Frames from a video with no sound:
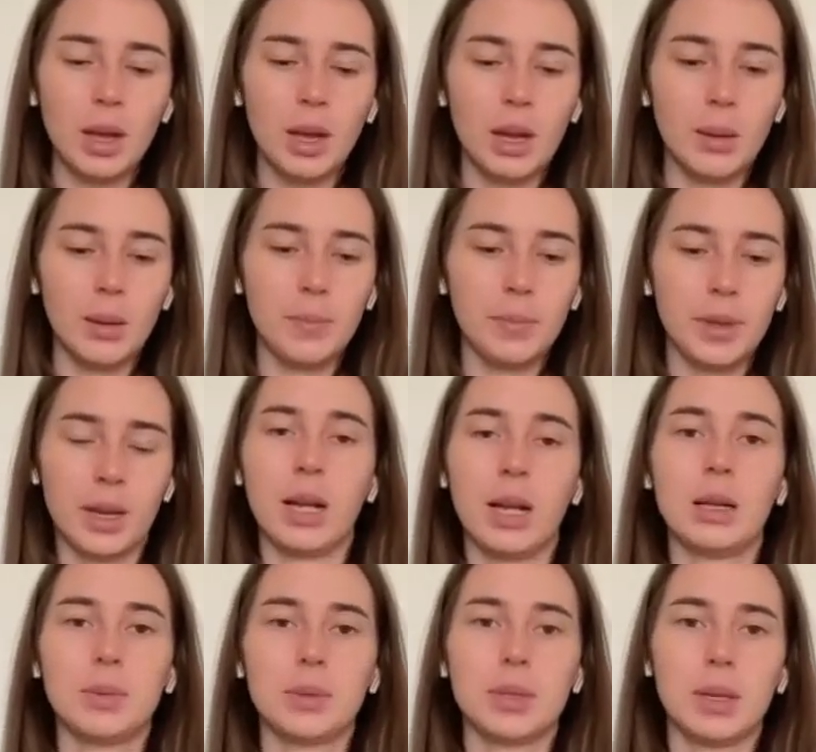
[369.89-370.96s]
that
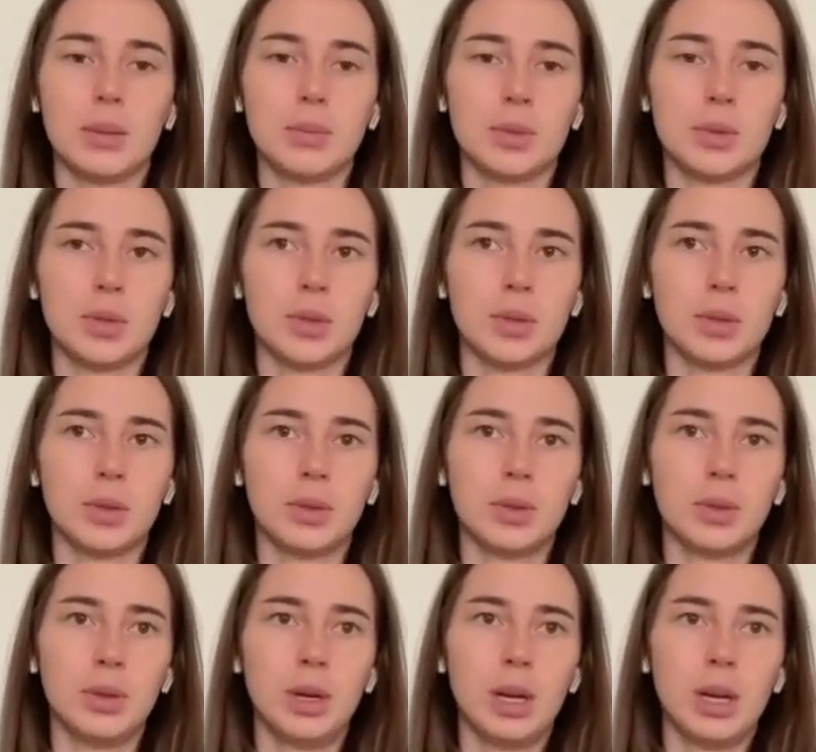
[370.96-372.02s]
helps them
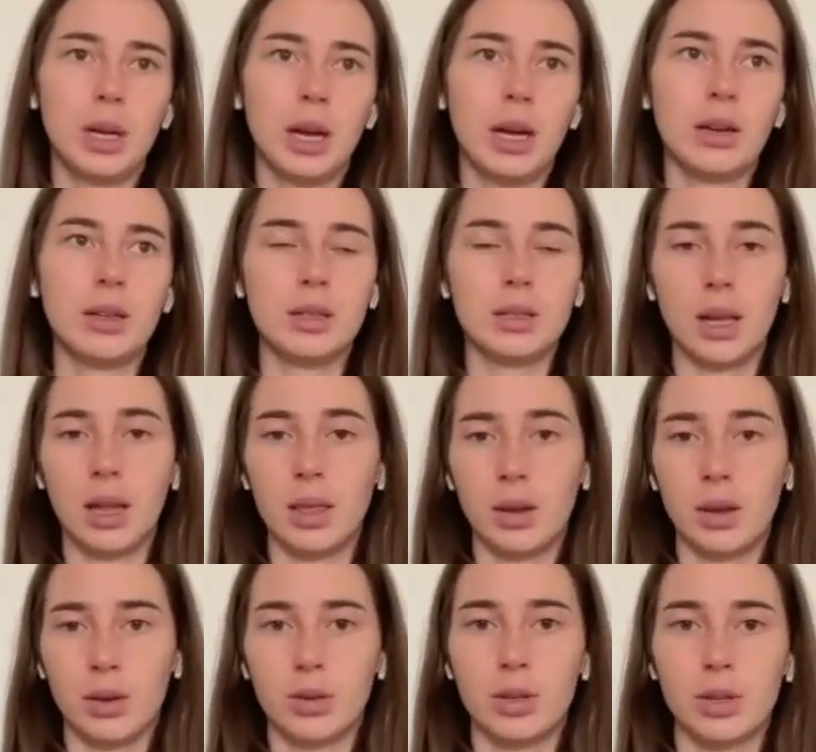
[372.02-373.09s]
to understand
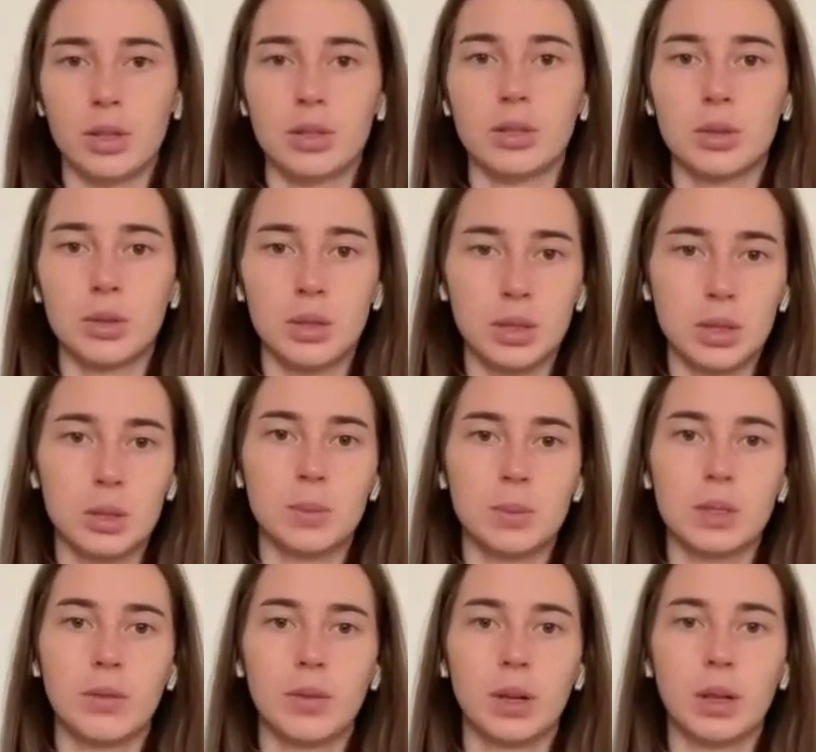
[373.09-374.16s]
their condition. So this is
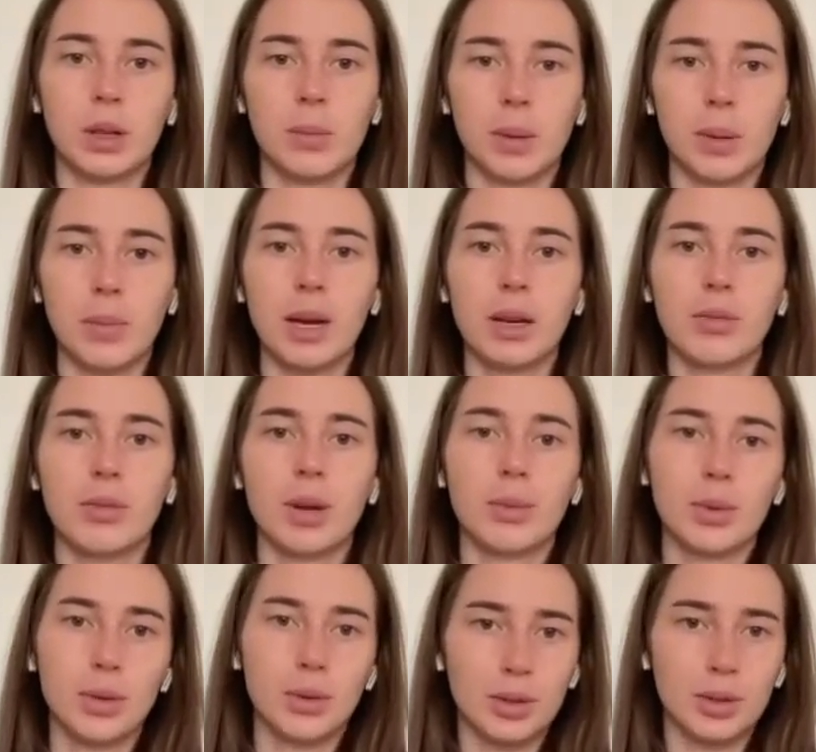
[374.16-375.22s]
specifically about
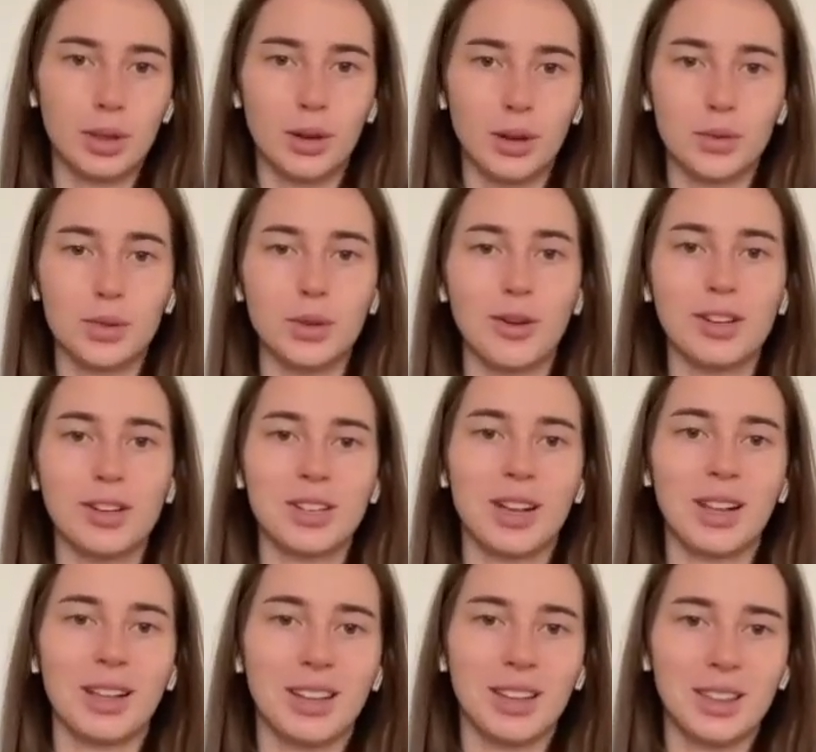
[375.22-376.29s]
migraine. We use a lot of
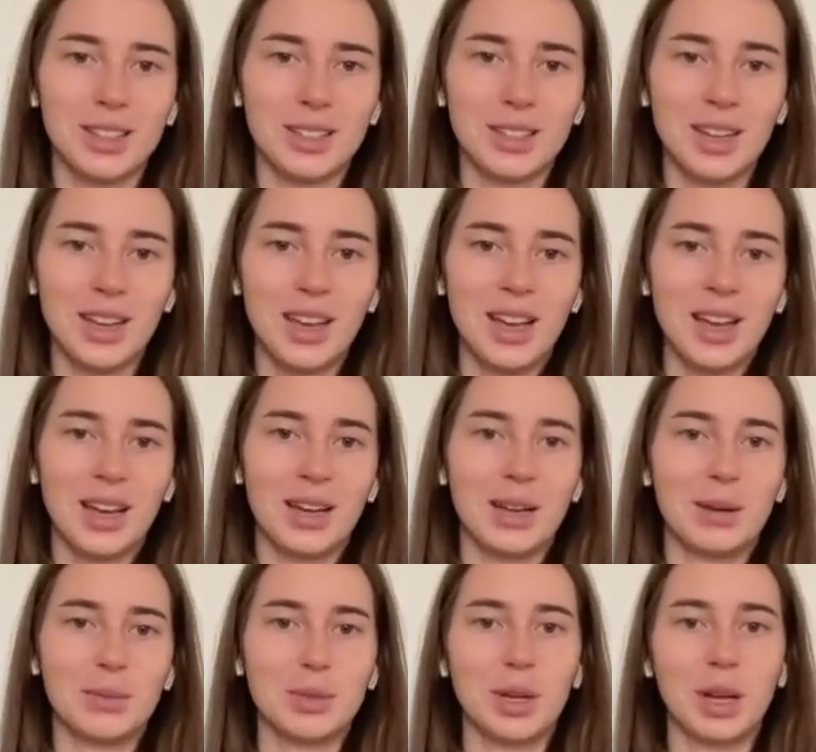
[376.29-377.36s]
storytelling in this
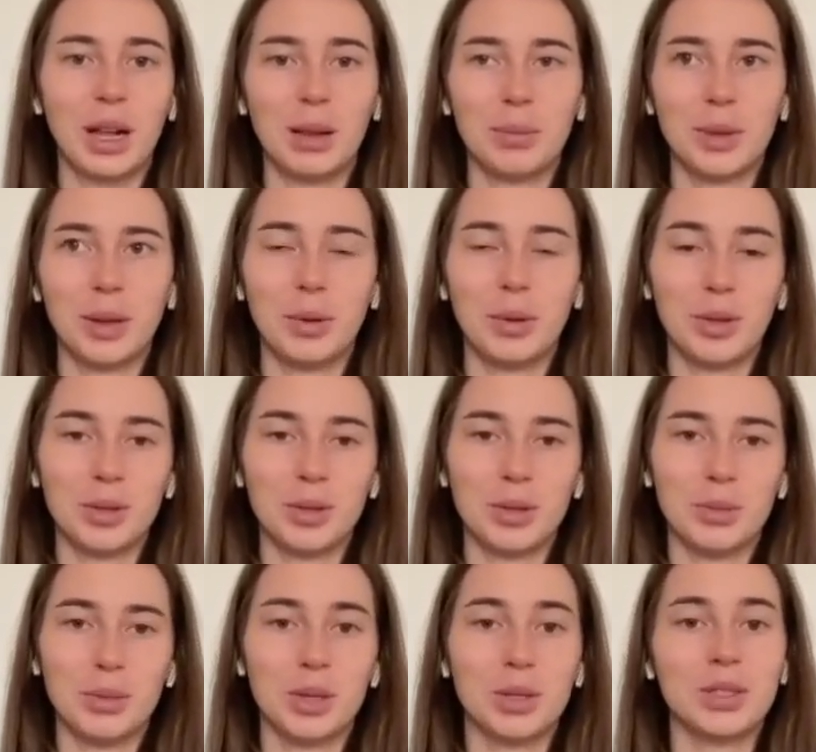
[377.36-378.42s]
to help them
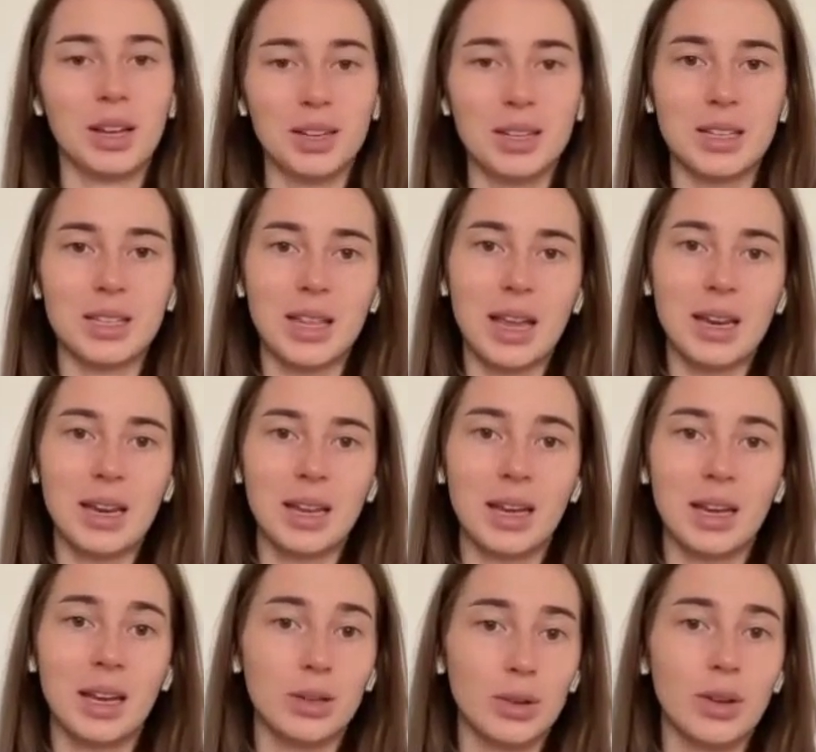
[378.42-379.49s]
also, because
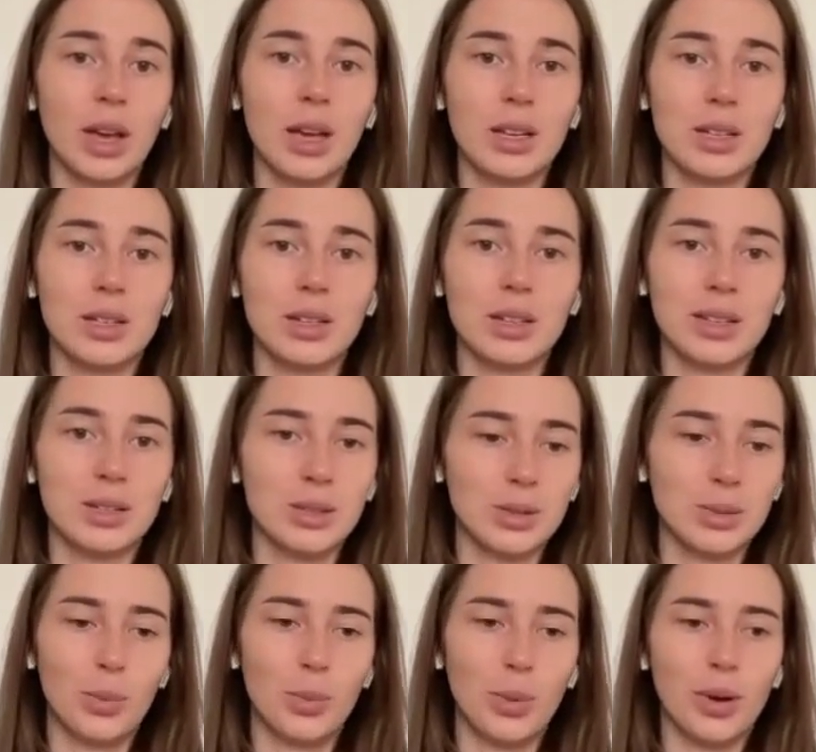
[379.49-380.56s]
understanding and education is
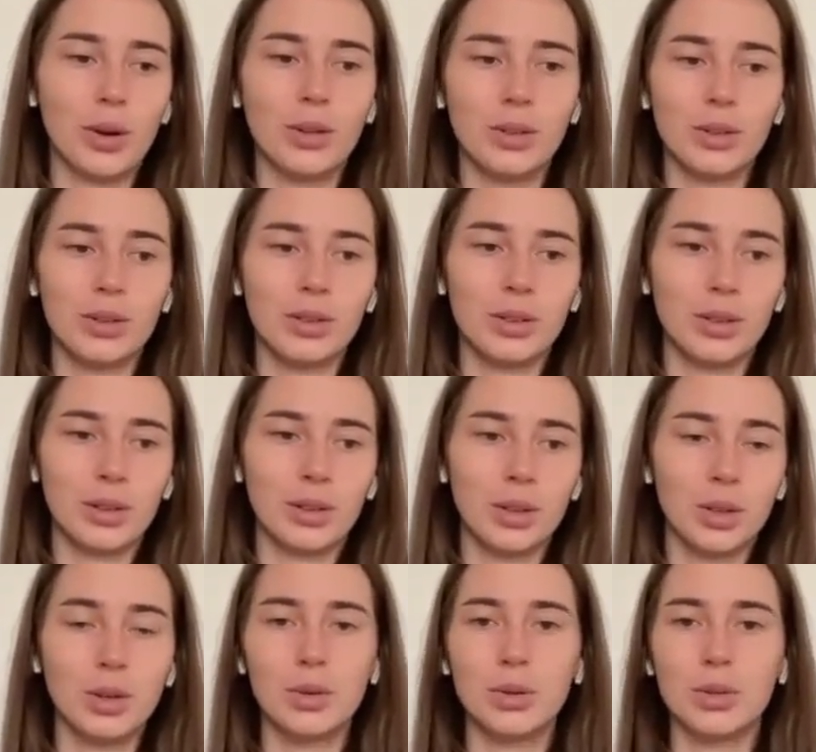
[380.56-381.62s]
one
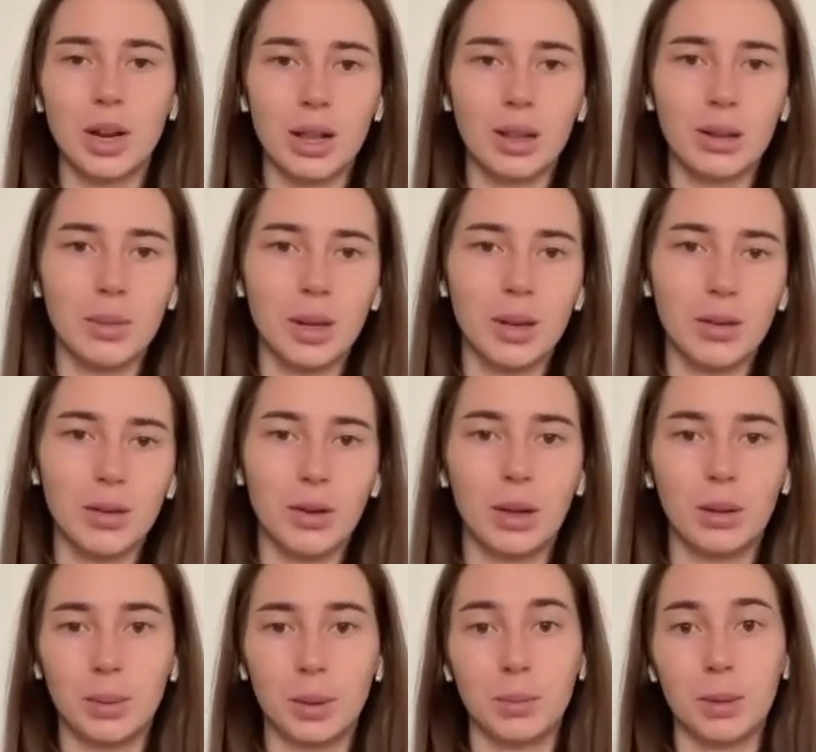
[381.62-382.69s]
huge element of
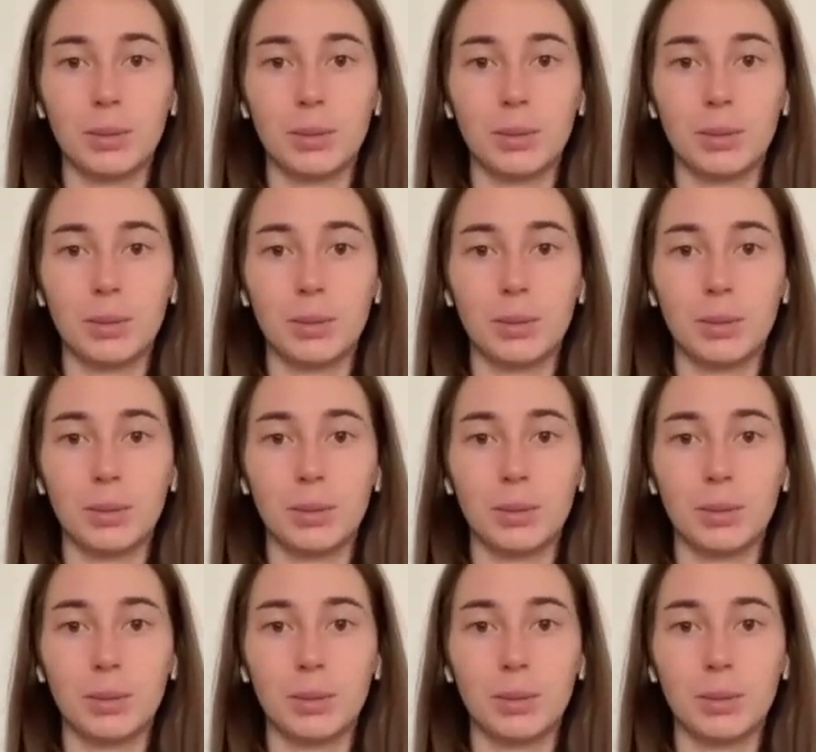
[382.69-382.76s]
helping